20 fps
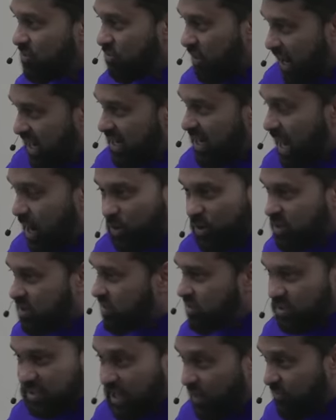Right now
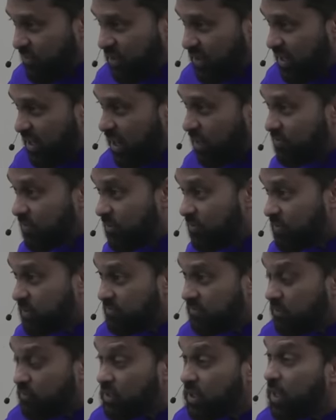it's definitely not 50
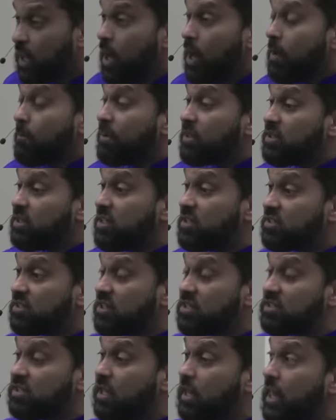50. But this
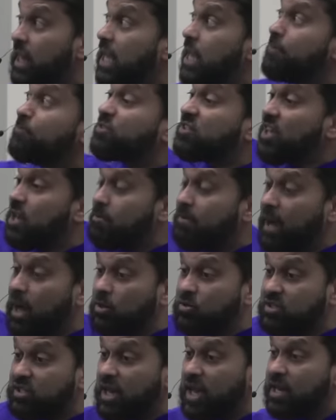is leaps and
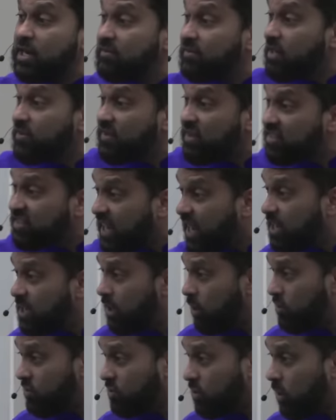bounds ahead of even 10
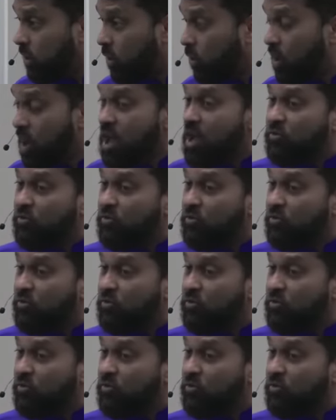years ago.